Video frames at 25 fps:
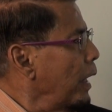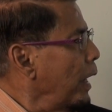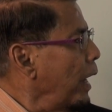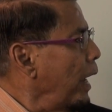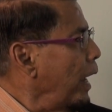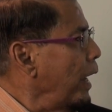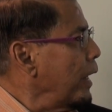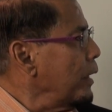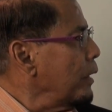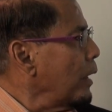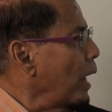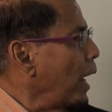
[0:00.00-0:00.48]

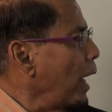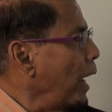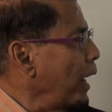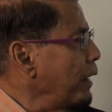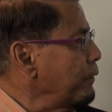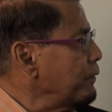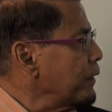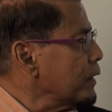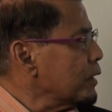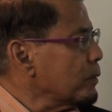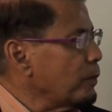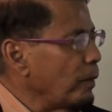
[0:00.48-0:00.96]
And I
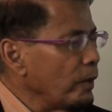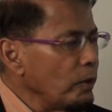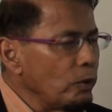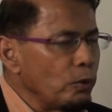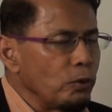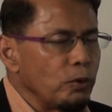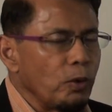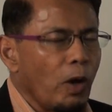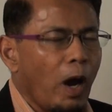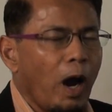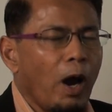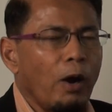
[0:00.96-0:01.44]
have explained
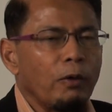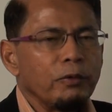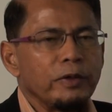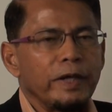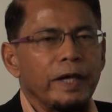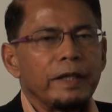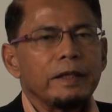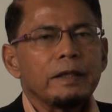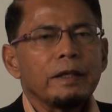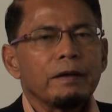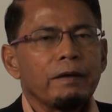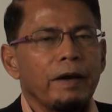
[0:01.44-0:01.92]
to you how
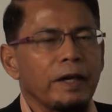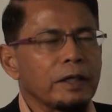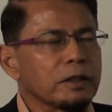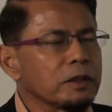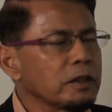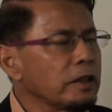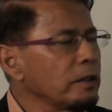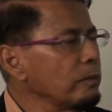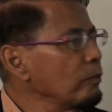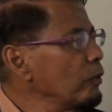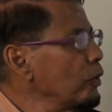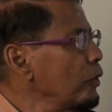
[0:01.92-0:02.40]
the
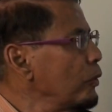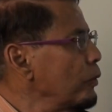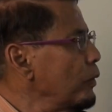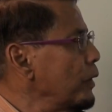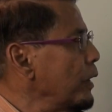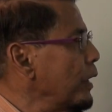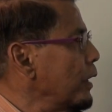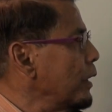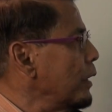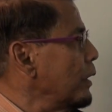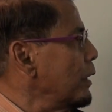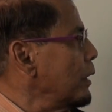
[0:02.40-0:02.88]
interaction
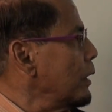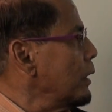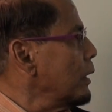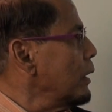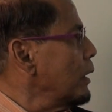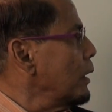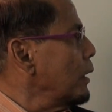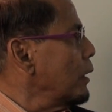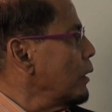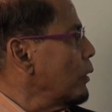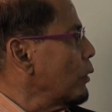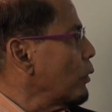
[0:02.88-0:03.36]
between the
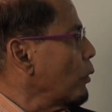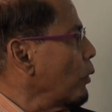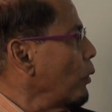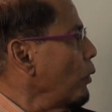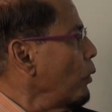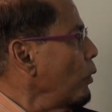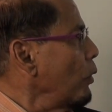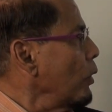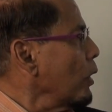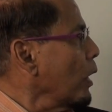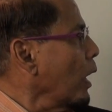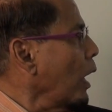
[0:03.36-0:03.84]

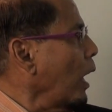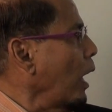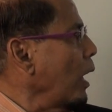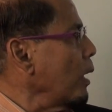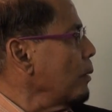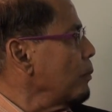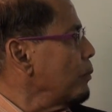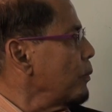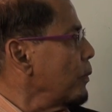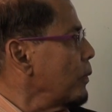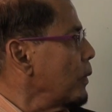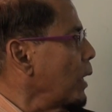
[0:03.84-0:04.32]
roh,
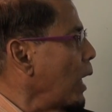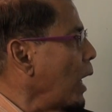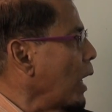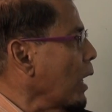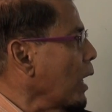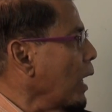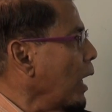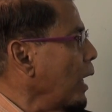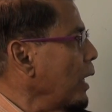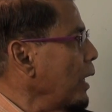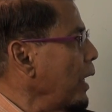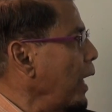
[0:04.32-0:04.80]
qalb,
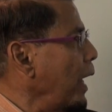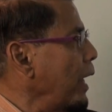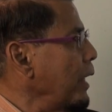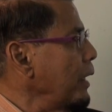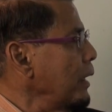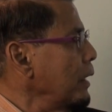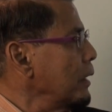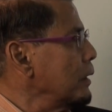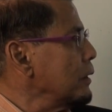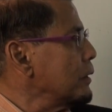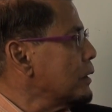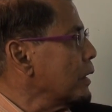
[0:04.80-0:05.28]
akal
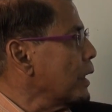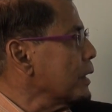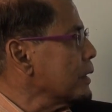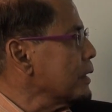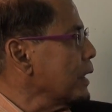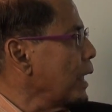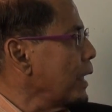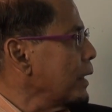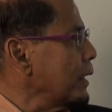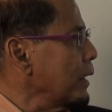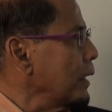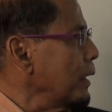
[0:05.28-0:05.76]
and
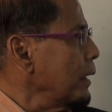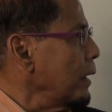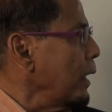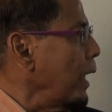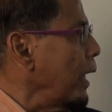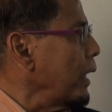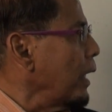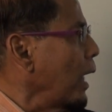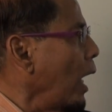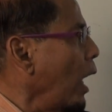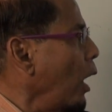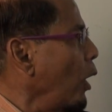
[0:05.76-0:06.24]
jasad,
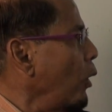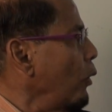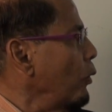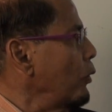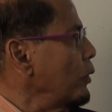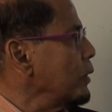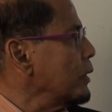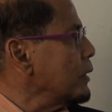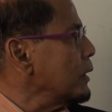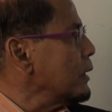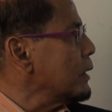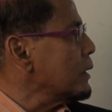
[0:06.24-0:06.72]
and
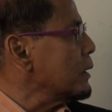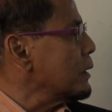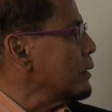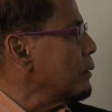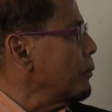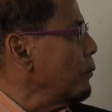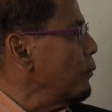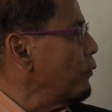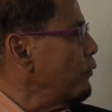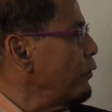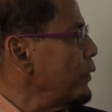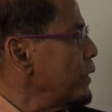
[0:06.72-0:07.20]
how this
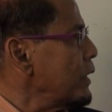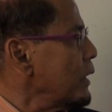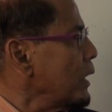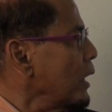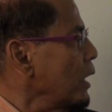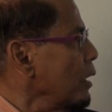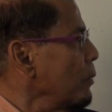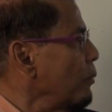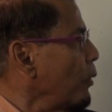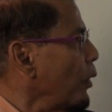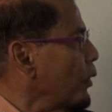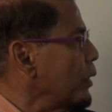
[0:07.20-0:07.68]

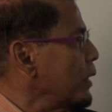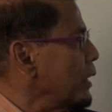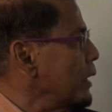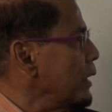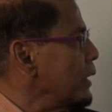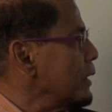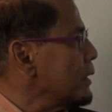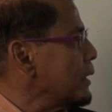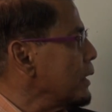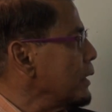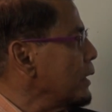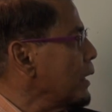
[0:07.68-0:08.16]
physical
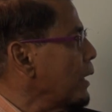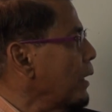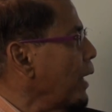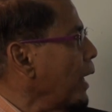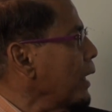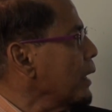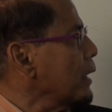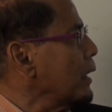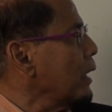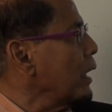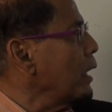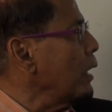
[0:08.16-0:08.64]
body is
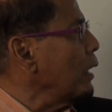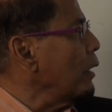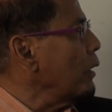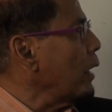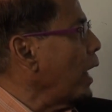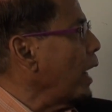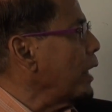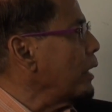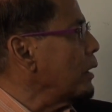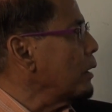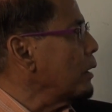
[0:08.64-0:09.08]
interacting